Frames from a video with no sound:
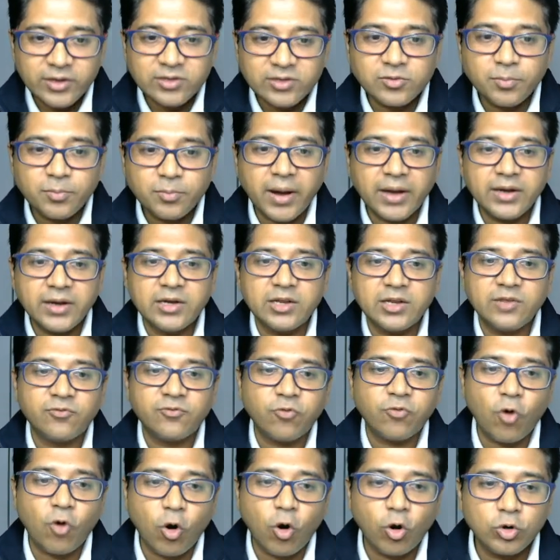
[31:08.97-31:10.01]
is my
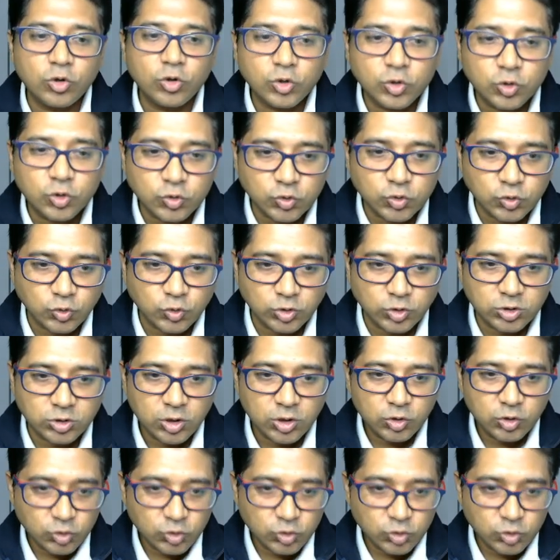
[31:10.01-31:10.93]
default route.